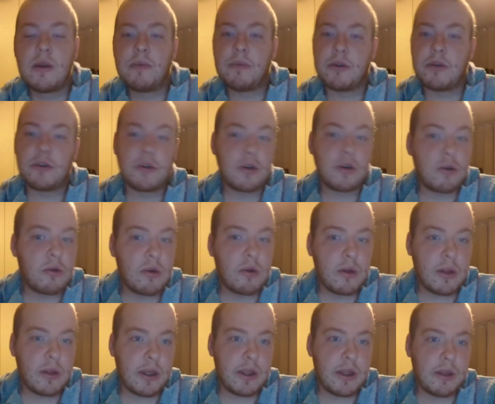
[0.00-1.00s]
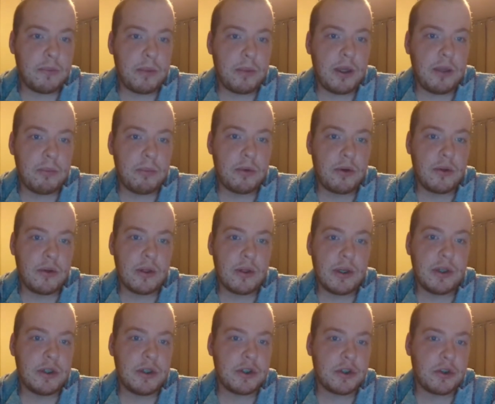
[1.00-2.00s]
Mother Corn led the people
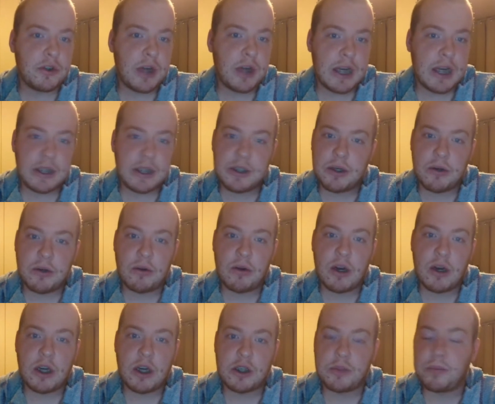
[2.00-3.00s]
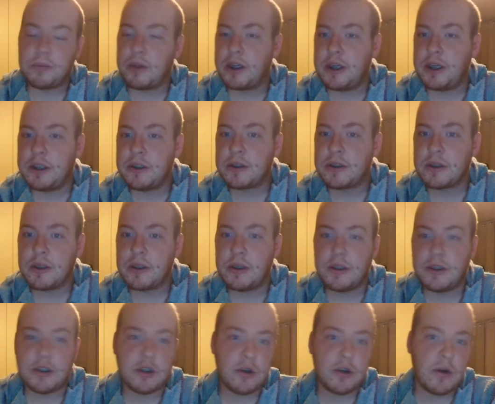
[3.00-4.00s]
in his tracks across plains
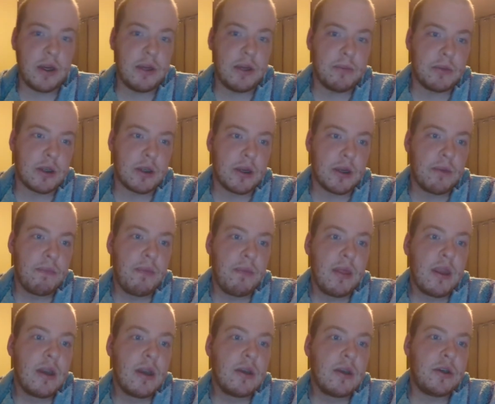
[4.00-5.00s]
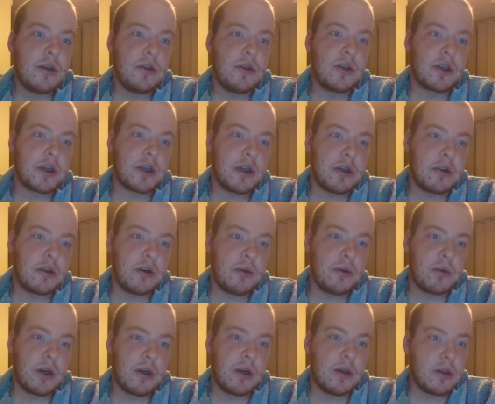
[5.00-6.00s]
and streams to this country
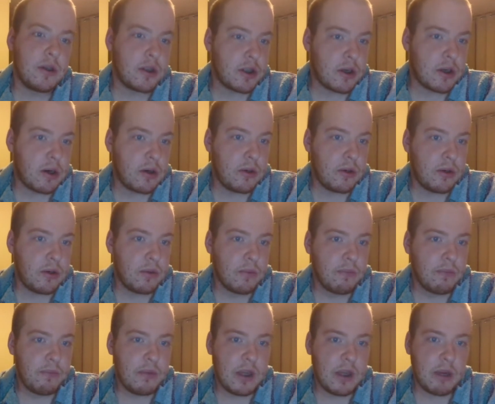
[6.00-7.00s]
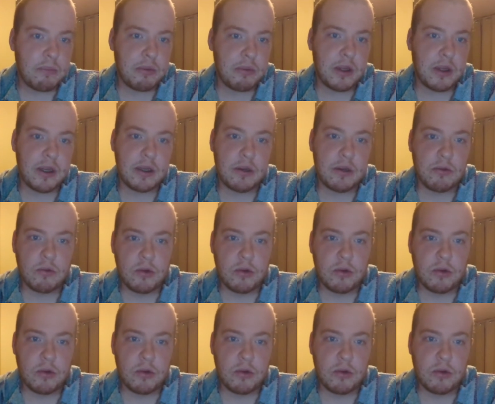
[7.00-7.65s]
where Nasaru had planted